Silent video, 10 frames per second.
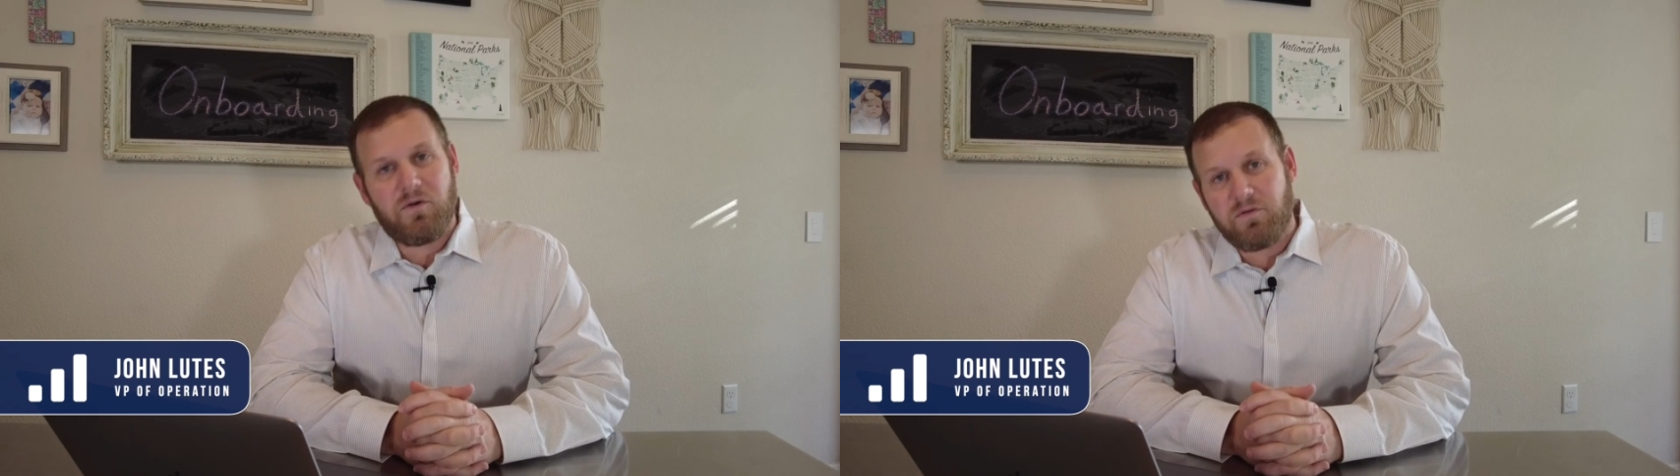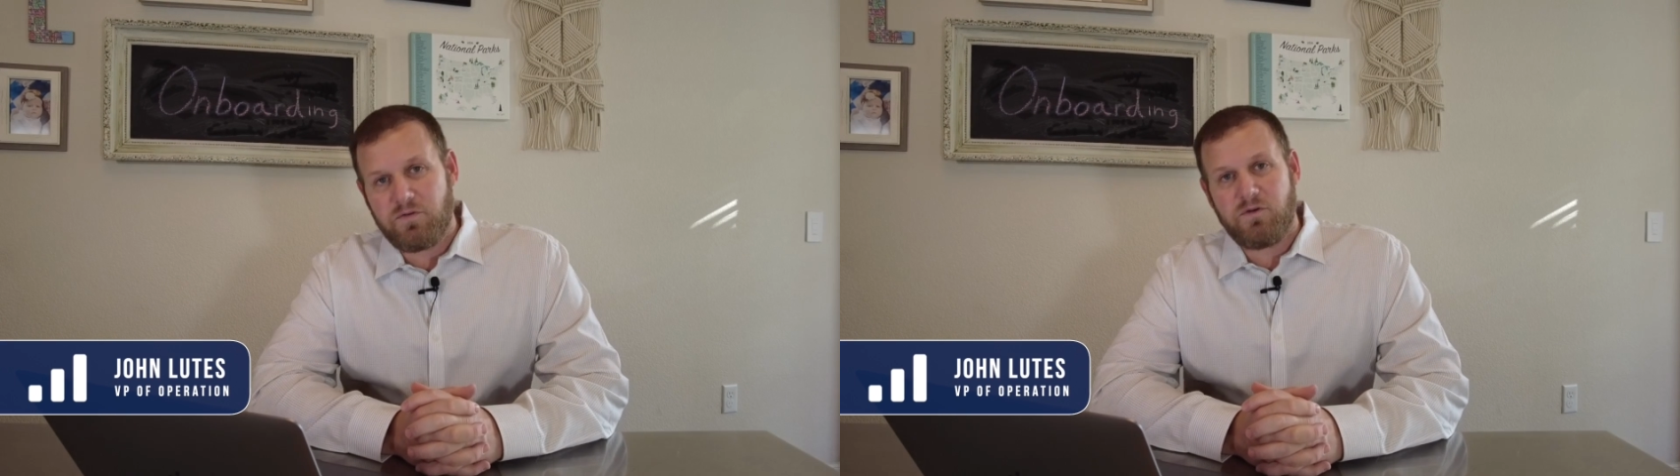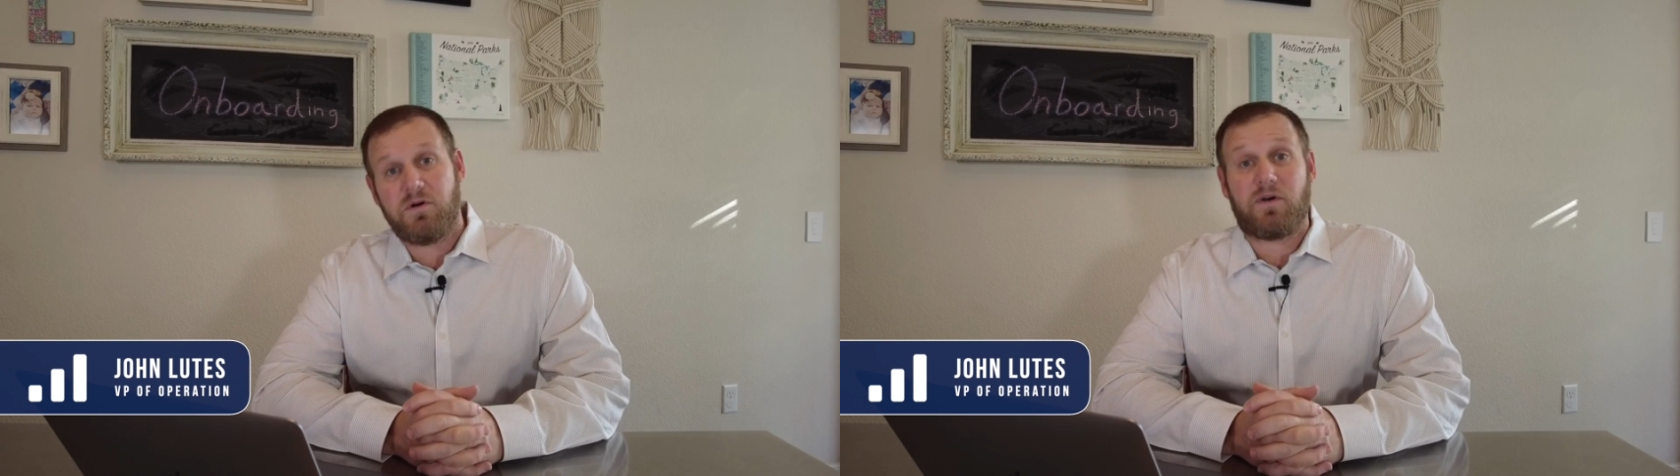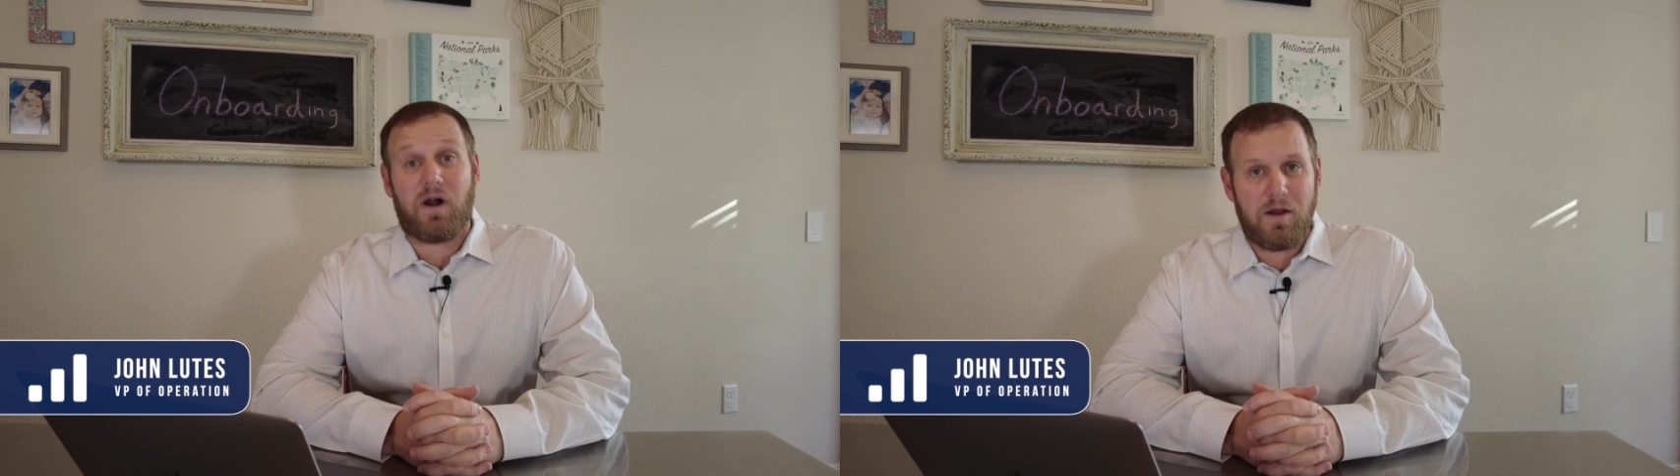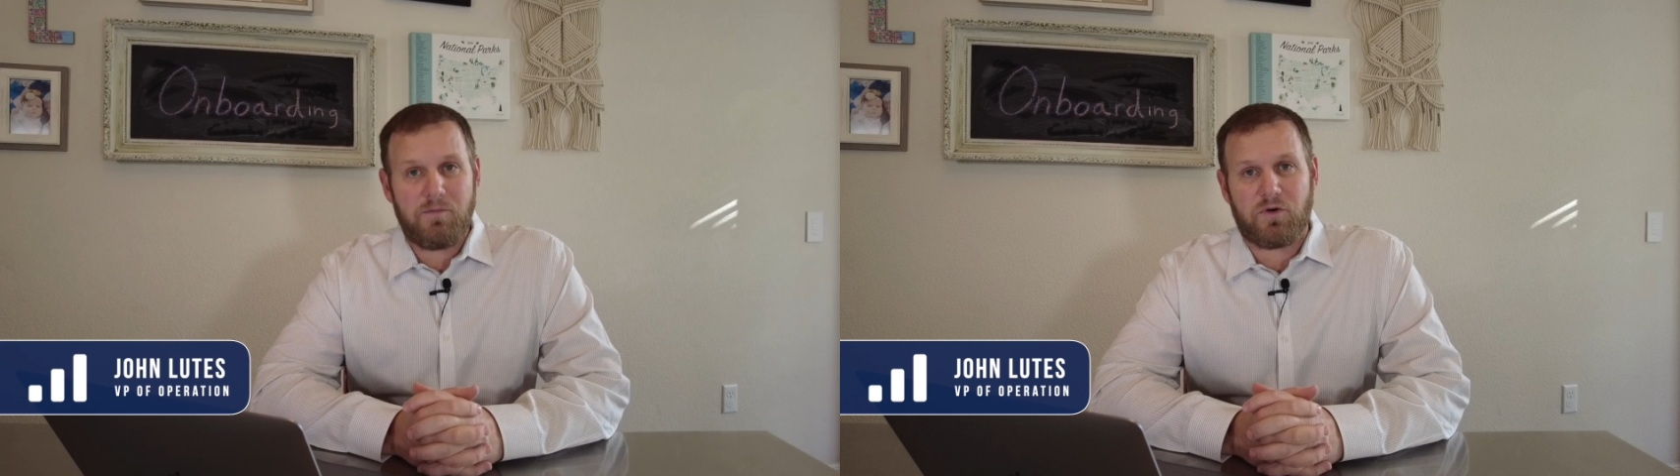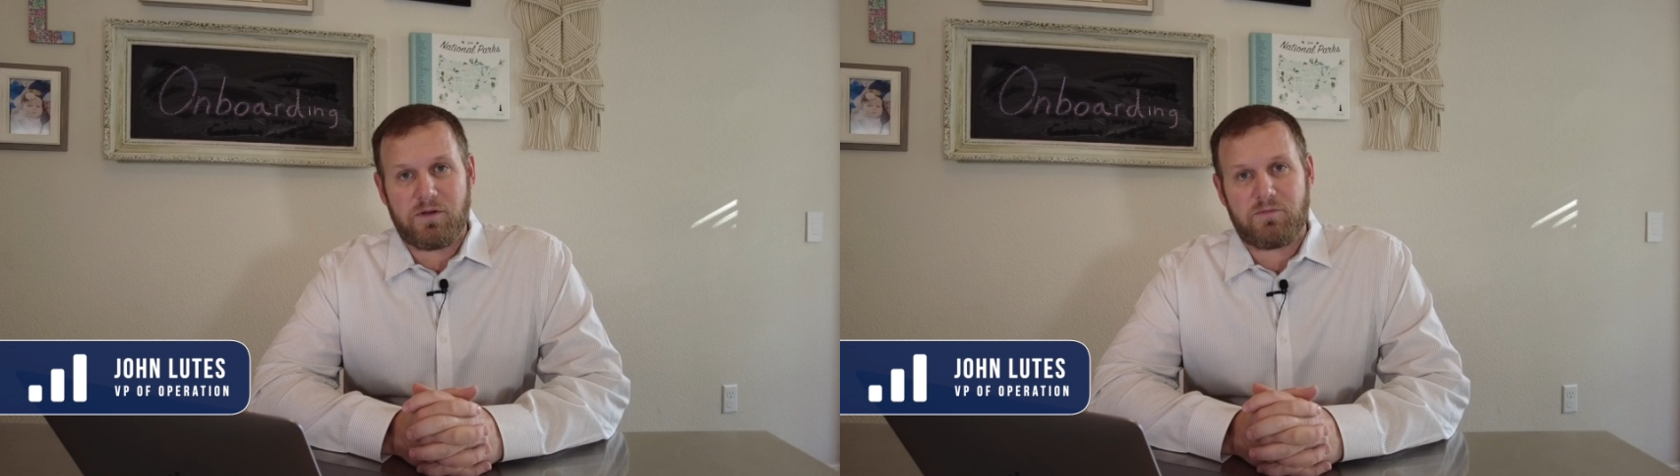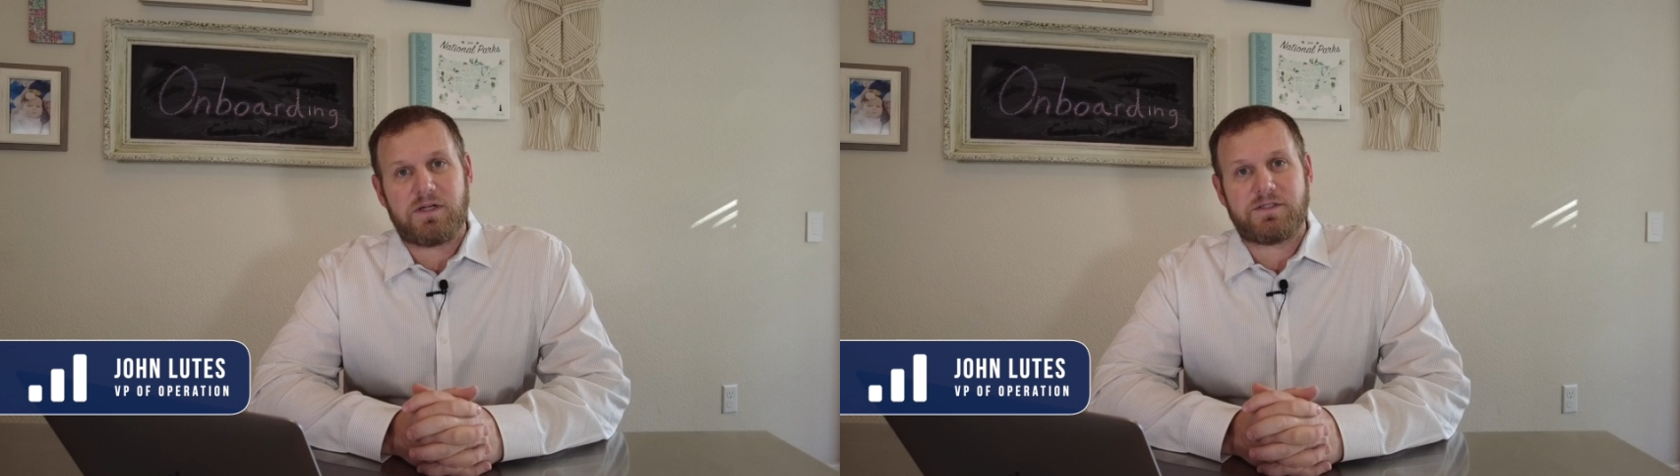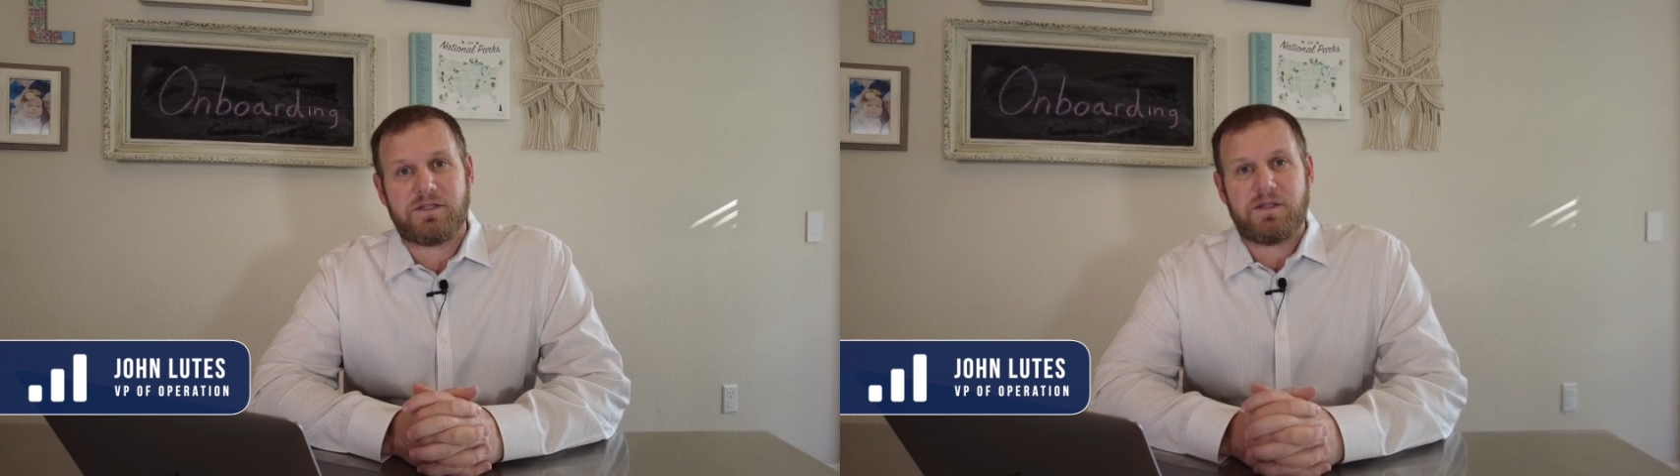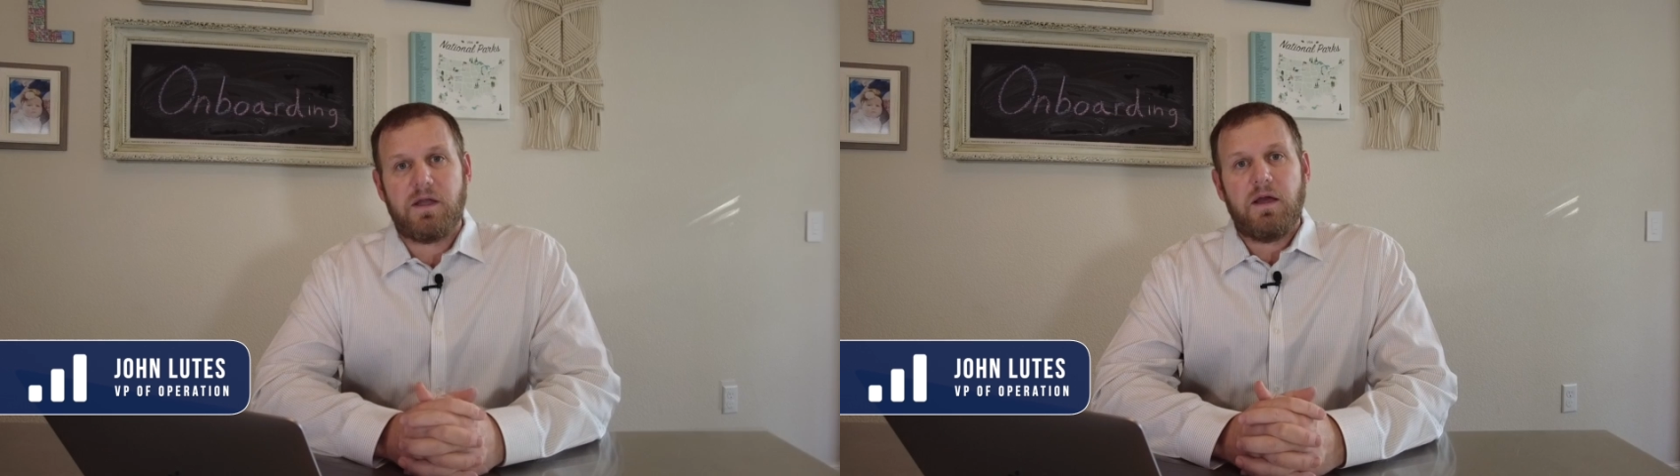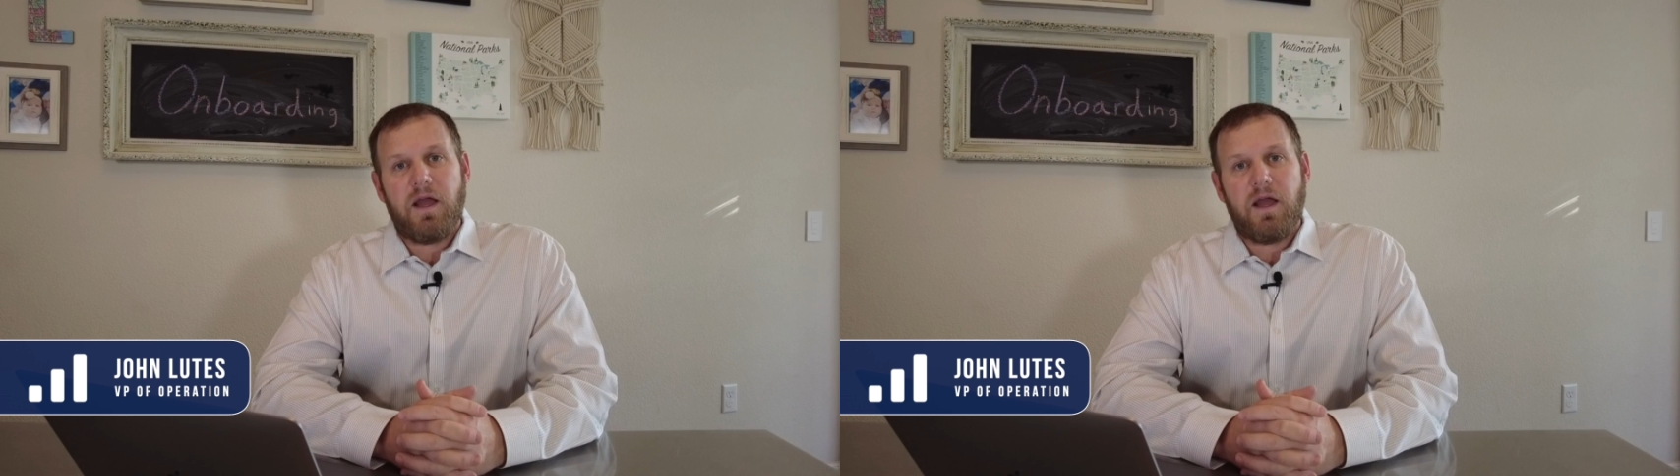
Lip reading: overview of our onboarding process.